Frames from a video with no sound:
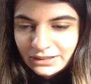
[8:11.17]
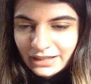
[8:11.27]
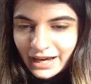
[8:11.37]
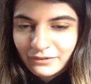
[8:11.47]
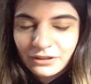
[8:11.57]

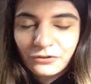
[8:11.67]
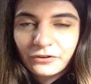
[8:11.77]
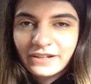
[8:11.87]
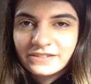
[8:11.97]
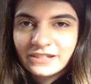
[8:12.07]
I went for rook
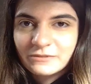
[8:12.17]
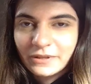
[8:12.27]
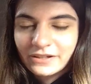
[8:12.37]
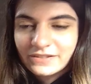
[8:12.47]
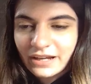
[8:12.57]
a6
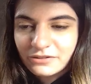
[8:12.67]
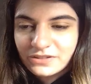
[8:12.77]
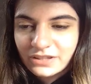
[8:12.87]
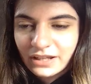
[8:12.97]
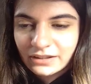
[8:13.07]
because I was
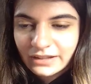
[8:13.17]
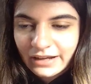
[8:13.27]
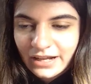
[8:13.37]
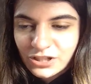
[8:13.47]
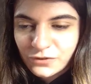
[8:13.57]
seeing knight
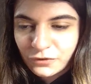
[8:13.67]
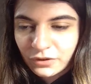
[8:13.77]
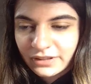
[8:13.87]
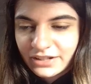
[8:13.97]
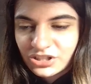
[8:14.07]

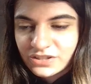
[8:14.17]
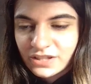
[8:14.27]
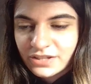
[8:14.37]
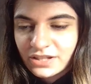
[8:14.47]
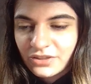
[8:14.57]
h4, knight
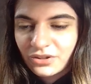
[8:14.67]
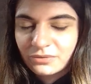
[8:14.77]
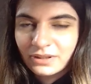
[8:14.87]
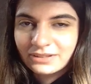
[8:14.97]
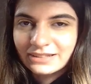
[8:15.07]
g6, and I thought, well,